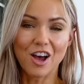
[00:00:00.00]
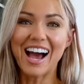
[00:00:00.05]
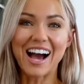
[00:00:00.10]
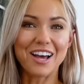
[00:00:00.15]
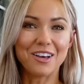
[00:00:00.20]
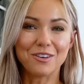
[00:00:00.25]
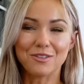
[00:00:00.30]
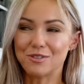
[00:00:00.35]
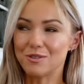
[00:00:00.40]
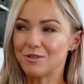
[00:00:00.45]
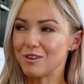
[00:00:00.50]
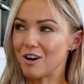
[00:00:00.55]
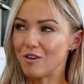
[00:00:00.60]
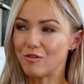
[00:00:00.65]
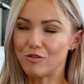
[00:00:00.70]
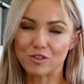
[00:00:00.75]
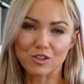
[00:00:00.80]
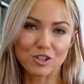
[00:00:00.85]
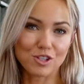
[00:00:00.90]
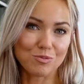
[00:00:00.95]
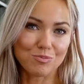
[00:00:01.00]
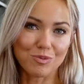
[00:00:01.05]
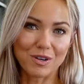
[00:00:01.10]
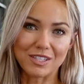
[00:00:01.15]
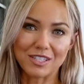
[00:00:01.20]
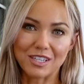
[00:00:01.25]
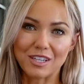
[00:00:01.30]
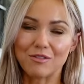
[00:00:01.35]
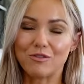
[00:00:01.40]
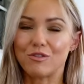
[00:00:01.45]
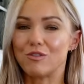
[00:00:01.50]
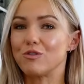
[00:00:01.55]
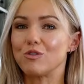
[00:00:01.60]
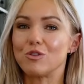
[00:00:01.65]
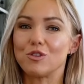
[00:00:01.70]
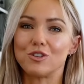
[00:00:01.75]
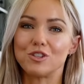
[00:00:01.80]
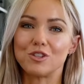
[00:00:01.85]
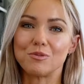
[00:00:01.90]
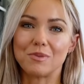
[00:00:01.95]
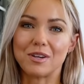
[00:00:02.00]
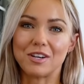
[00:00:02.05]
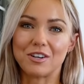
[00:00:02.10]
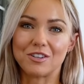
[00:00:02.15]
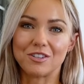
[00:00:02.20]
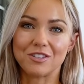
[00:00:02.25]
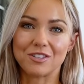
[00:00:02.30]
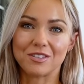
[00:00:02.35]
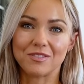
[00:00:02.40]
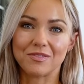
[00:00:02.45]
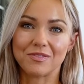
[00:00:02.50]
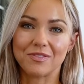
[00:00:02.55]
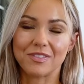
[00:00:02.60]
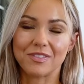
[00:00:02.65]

I also love sprinting for 400 meters.